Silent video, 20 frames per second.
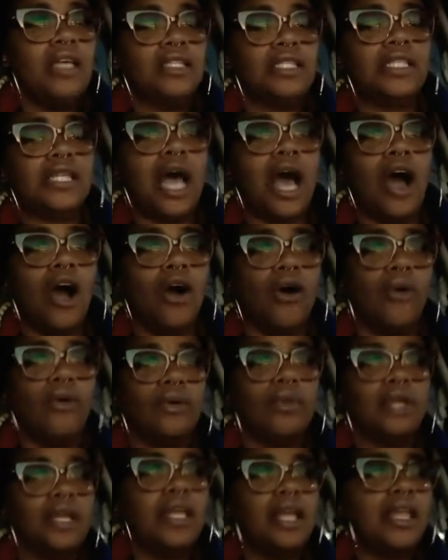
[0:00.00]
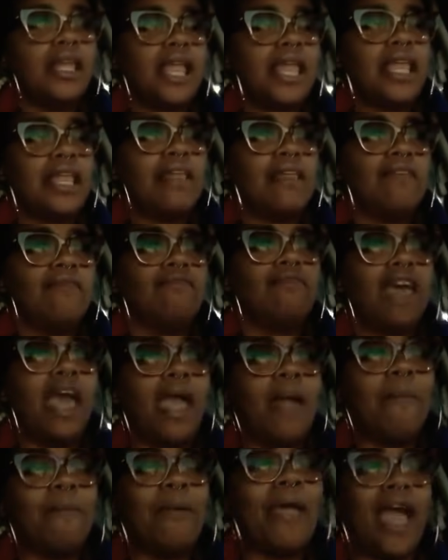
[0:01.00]
So,
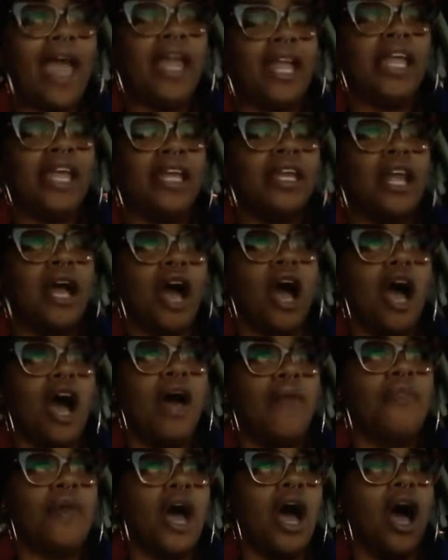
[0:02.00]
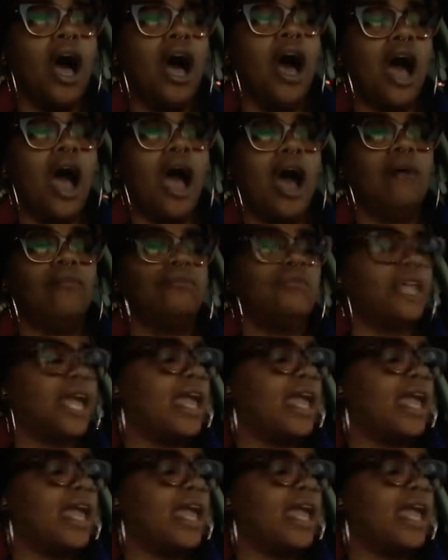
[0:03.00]
they paying on the.